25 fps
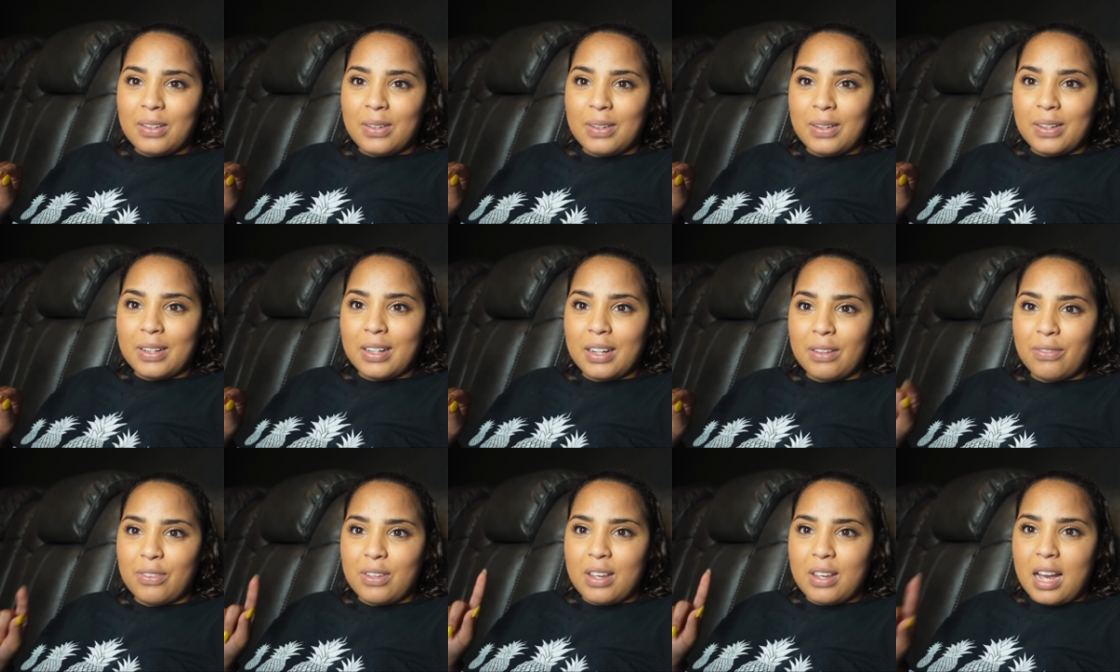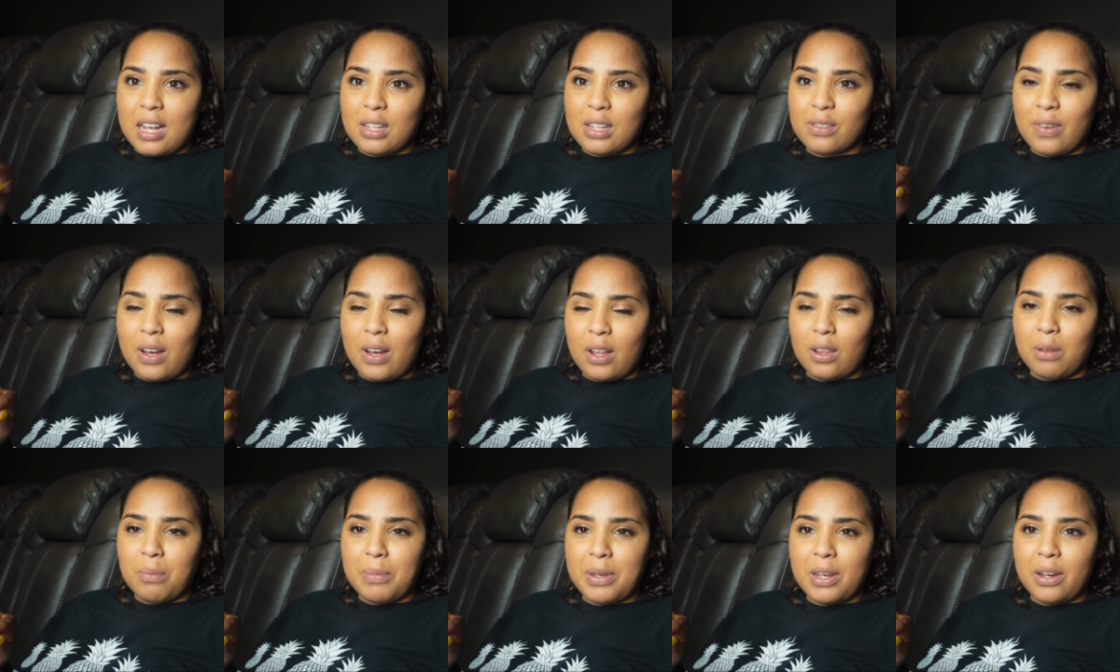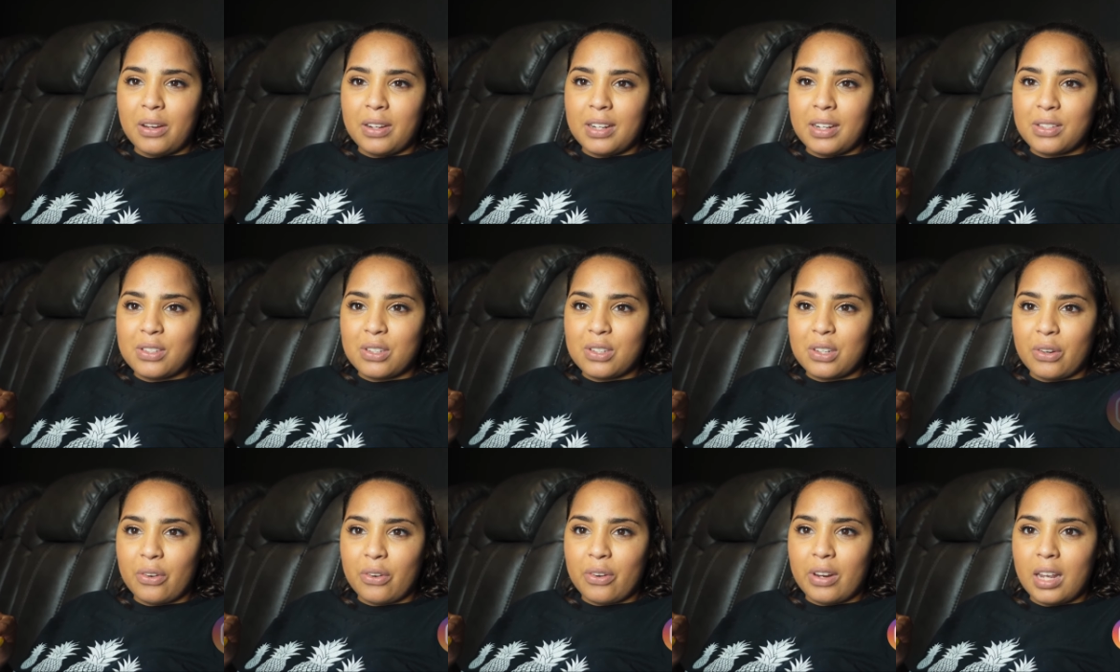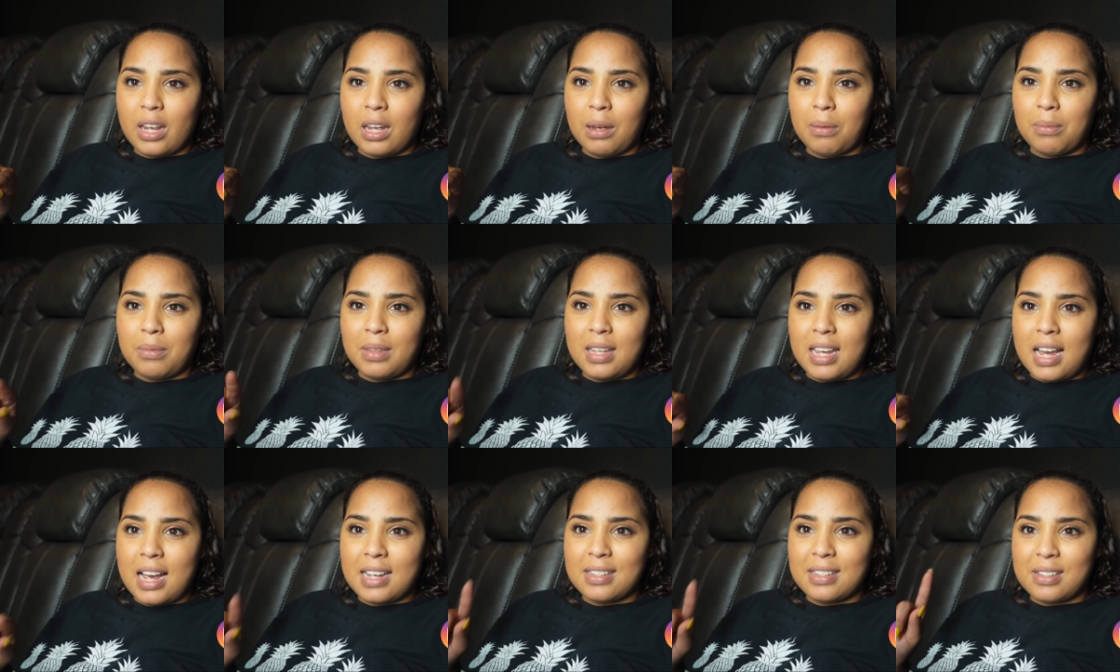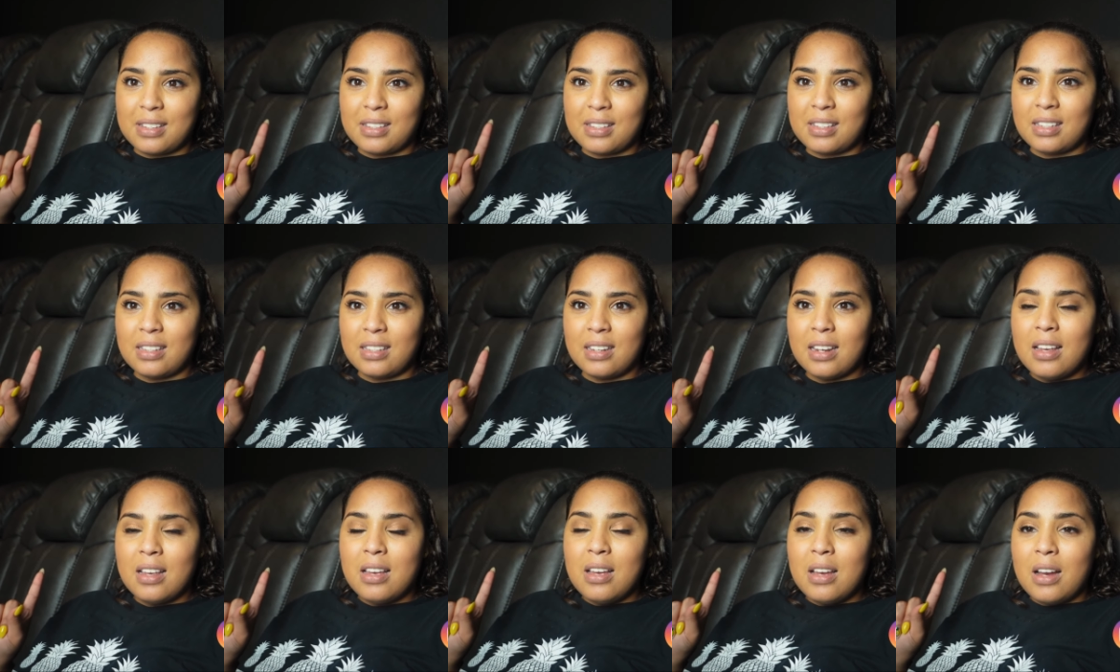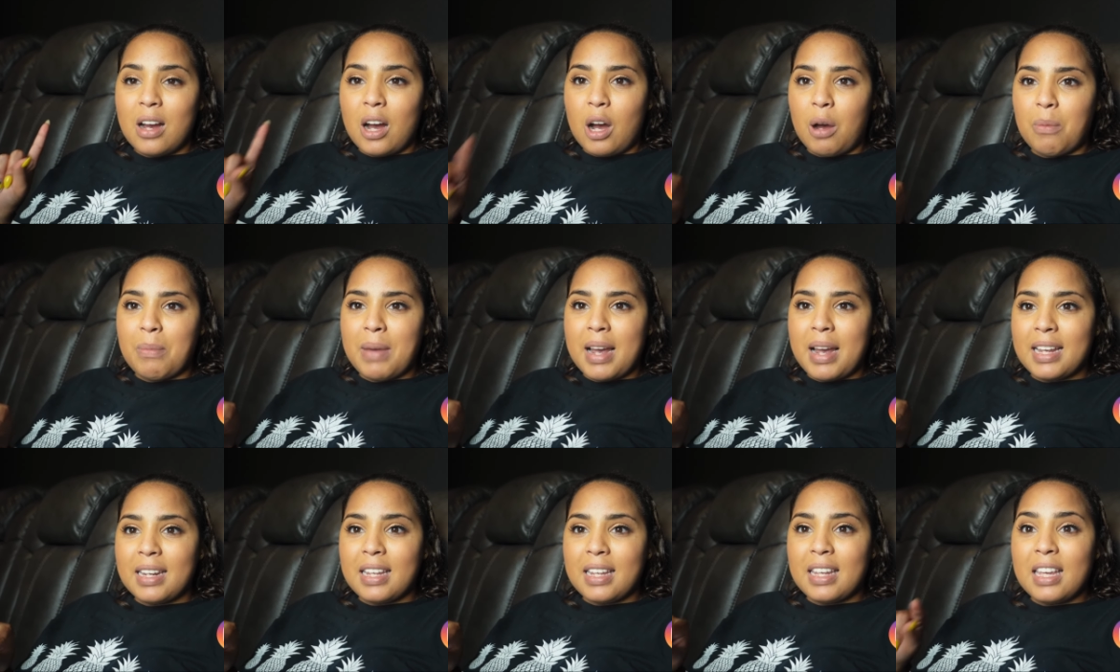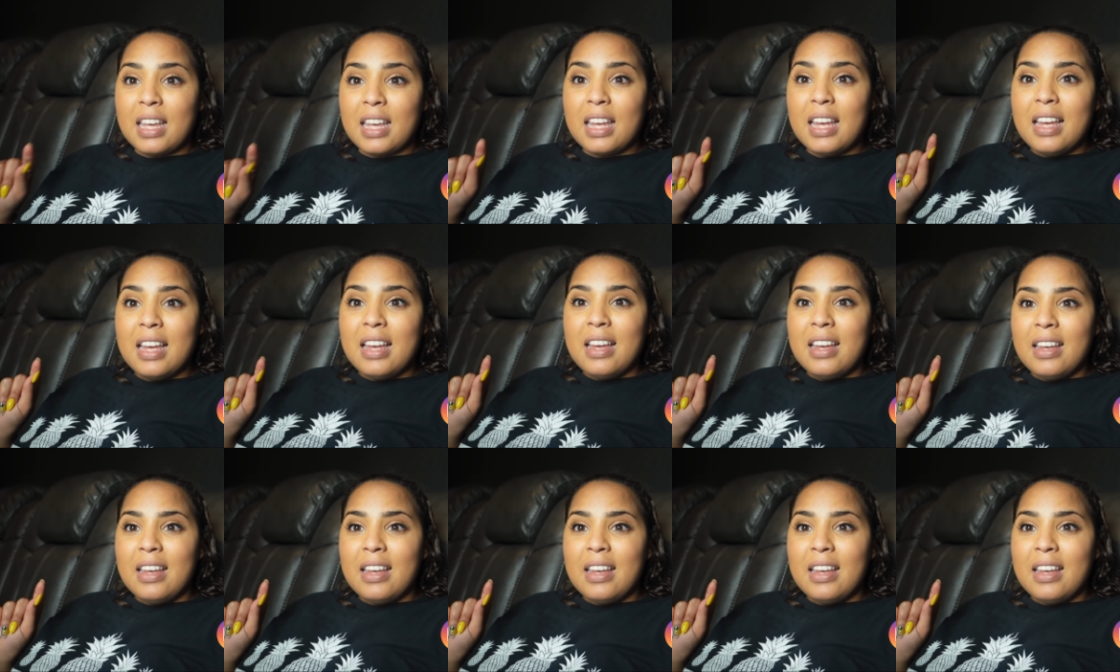Or if you guys follow me on Instagram, the ISIS Almighty,